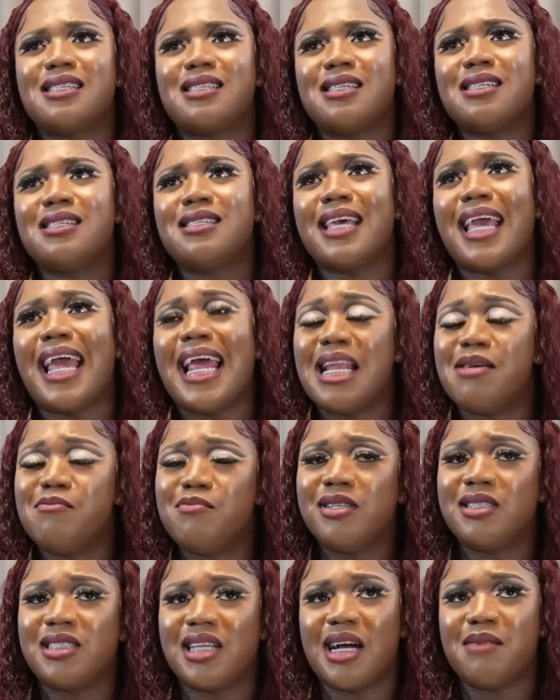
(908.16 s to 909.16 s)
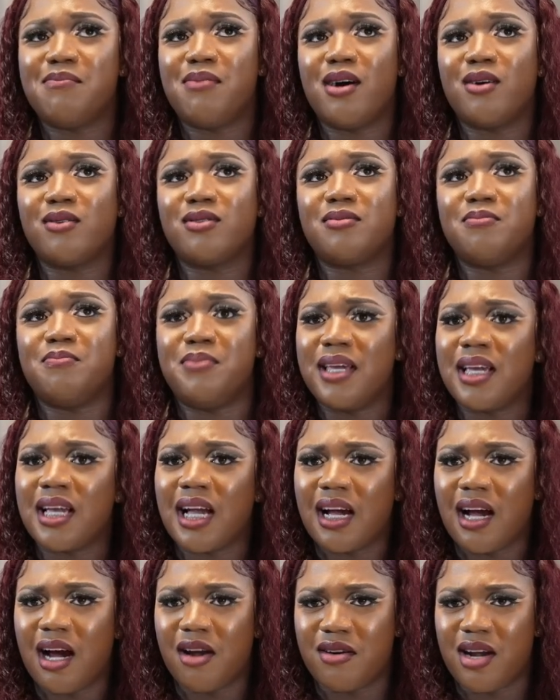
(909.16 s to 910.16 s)
There's this element about
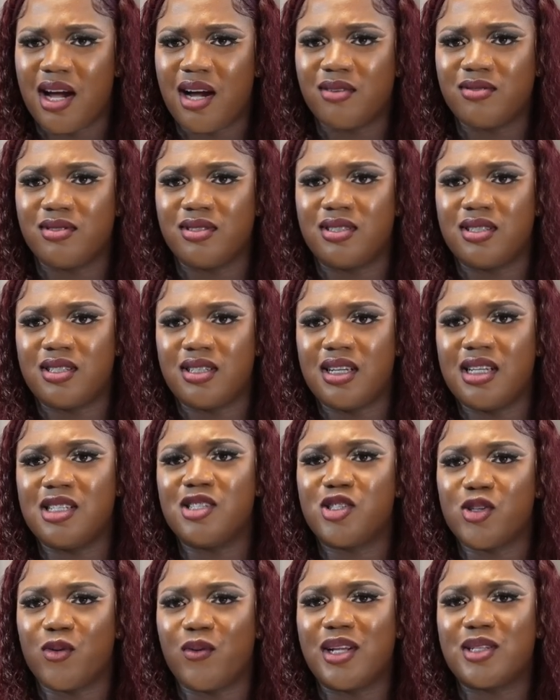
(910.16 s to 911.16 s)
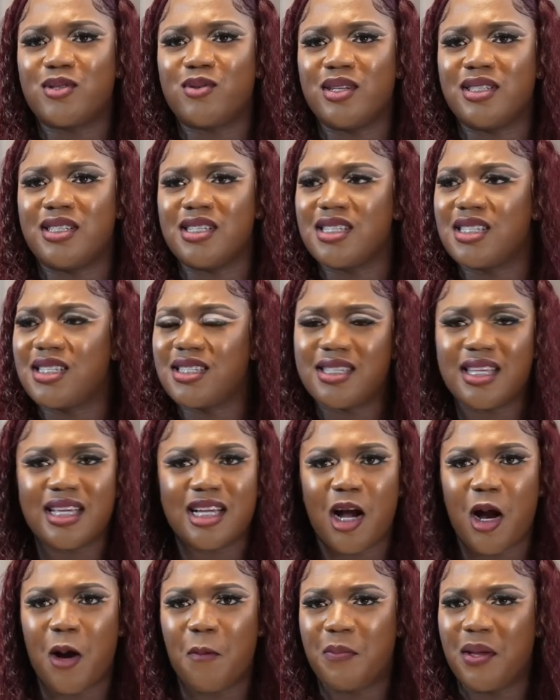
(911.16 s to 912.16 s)
being around in Soweto, just
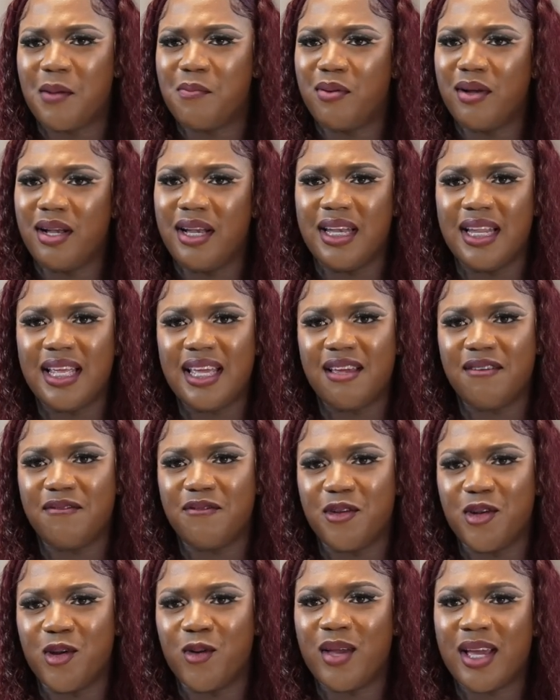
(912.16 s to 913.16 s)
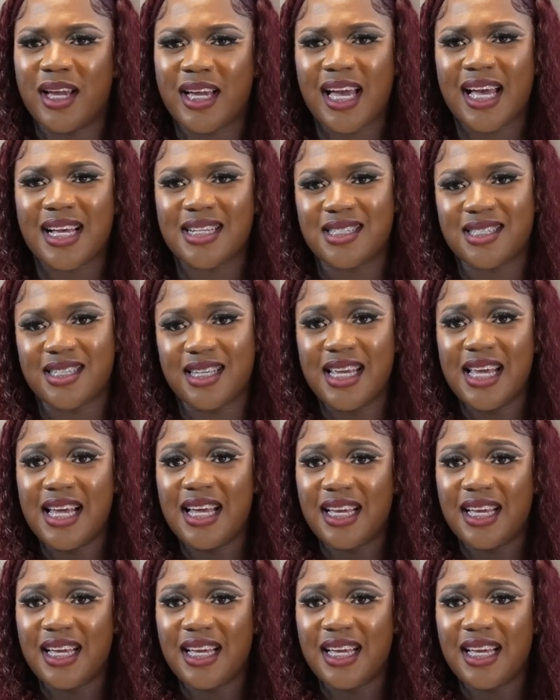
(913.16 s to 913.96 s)
seeing how people live, you know, ikasi.